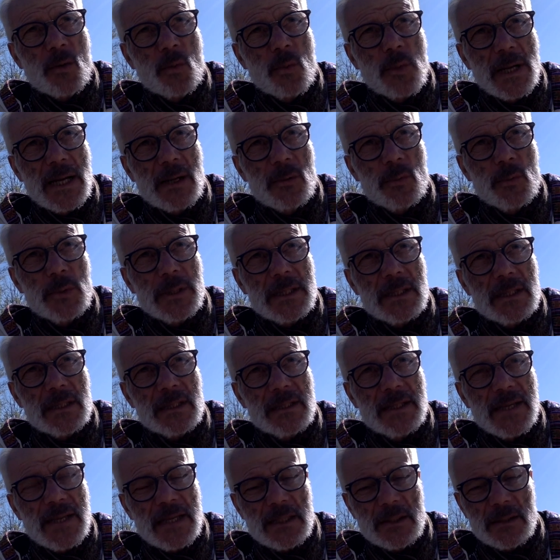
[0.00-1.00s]
where we
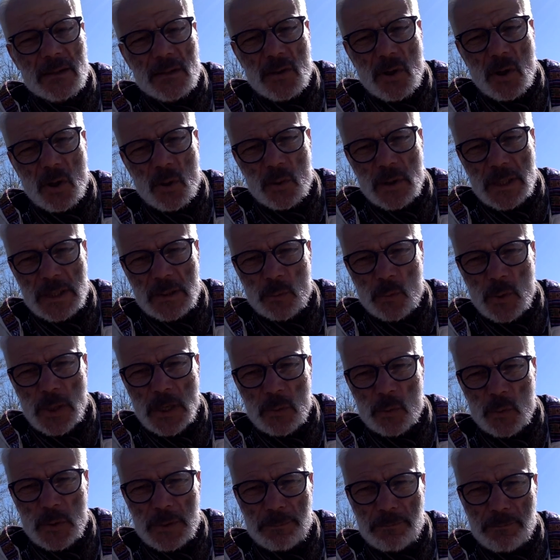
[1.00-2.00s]
can go and
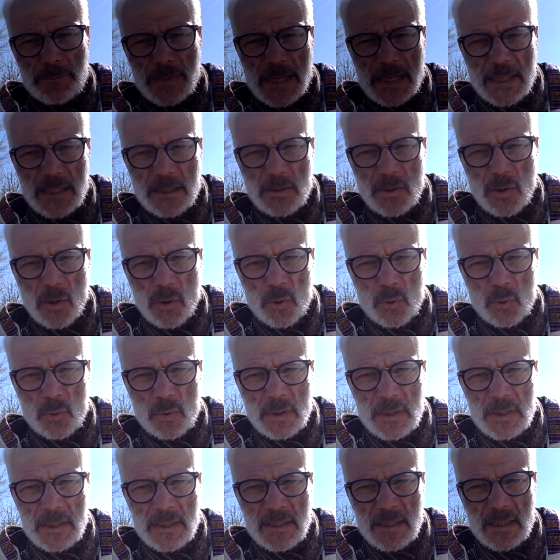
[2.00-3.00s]
where we may go
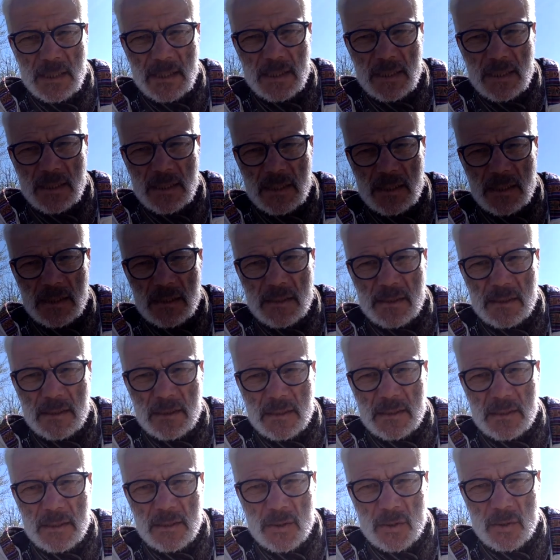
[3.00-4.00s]

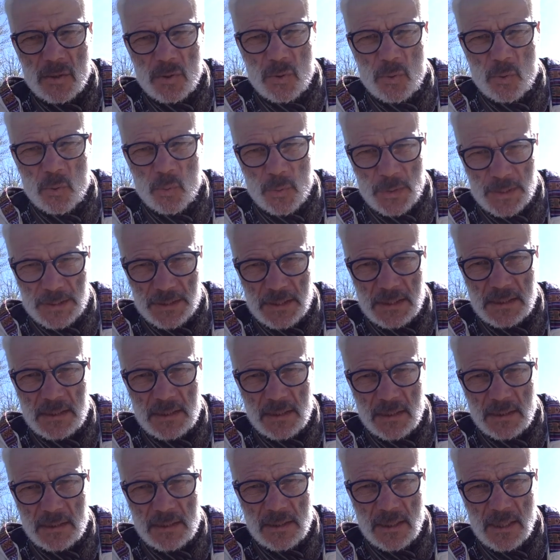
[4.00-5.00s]
with this
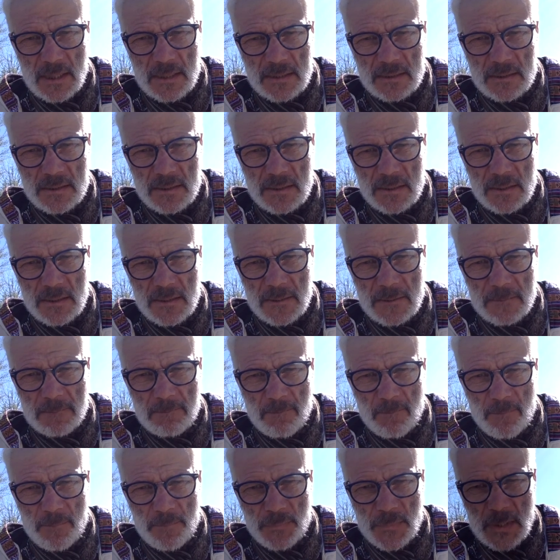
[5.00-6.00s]
society,
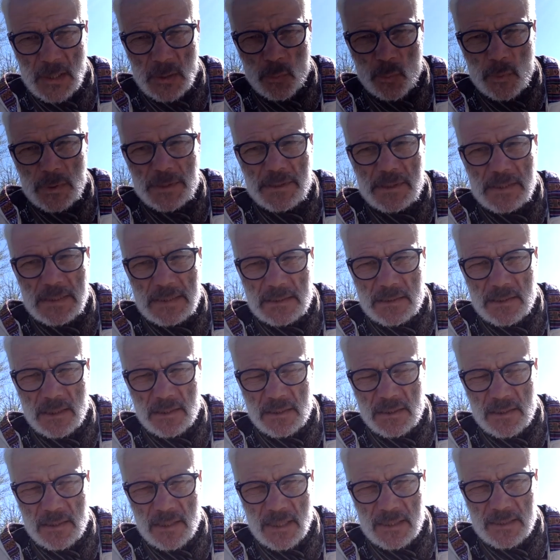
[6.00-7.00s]
with these
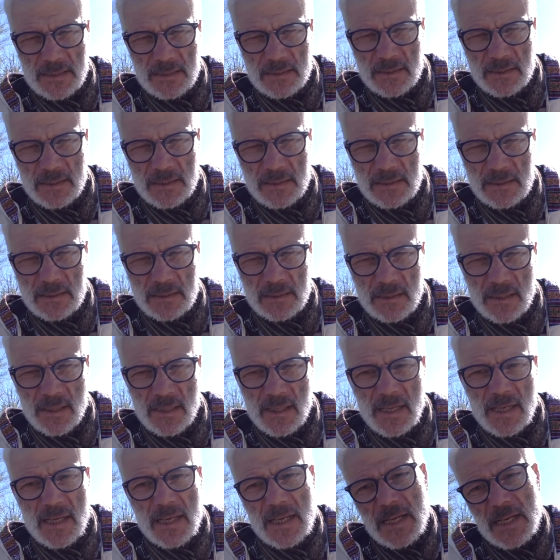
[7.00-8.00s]
societies.
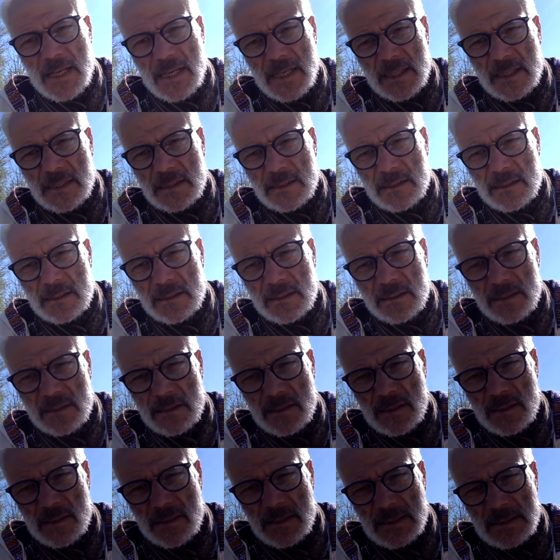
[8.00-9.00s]
And
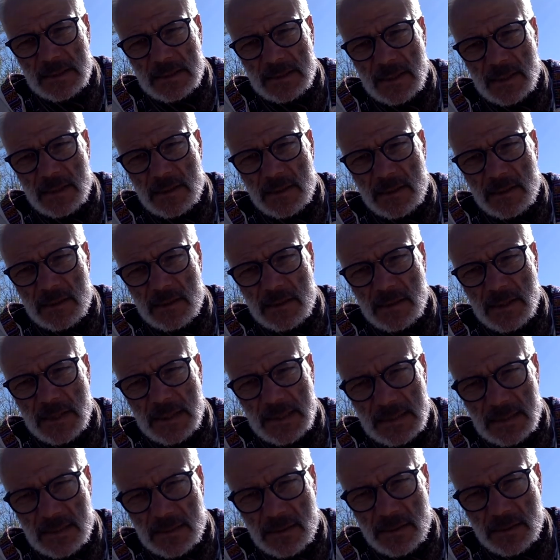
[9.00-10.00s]
yes,
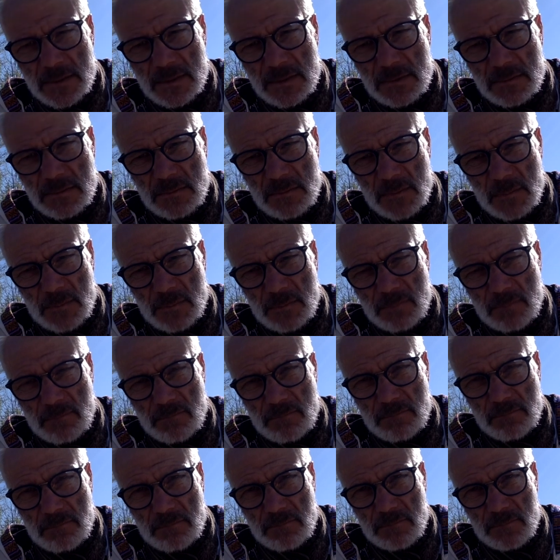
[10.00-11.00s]
there is this
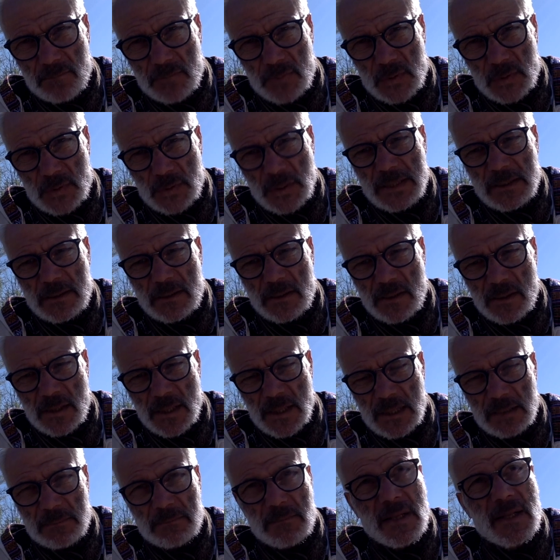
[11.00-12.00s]
great
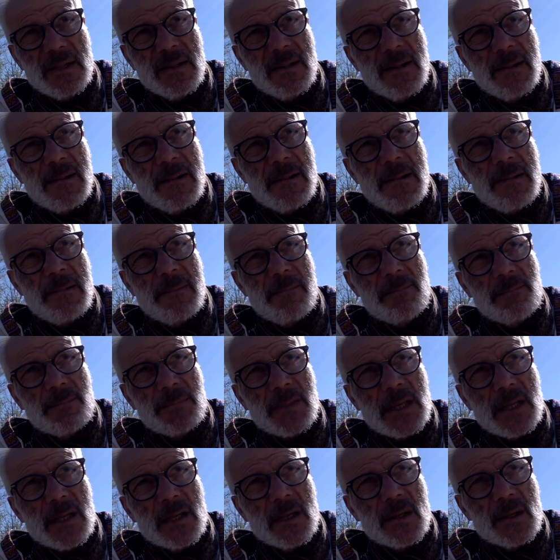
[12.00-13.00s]
claim
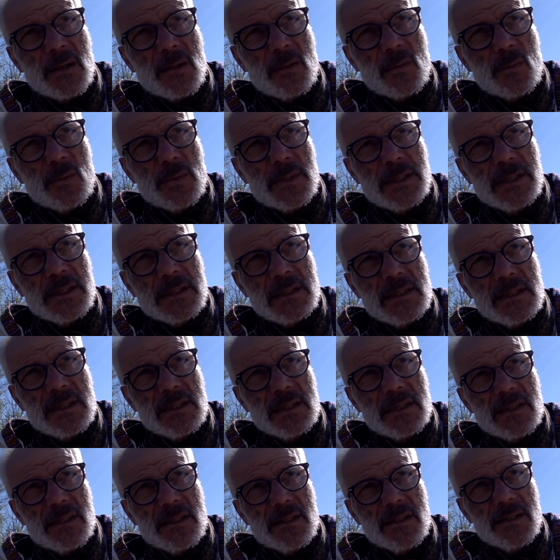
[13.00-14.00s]
with
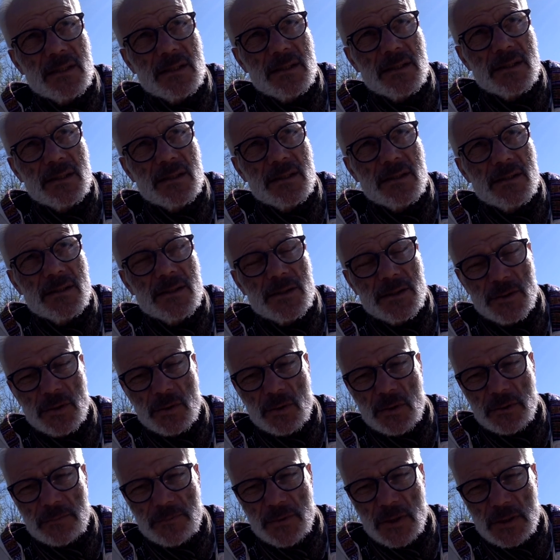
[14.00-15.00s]
this
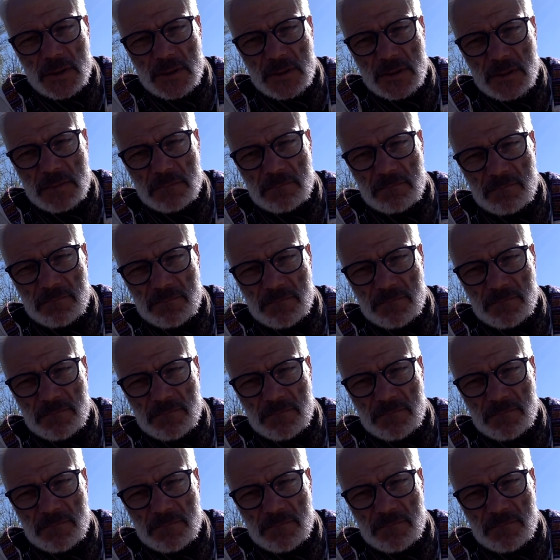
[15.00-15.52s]
universe.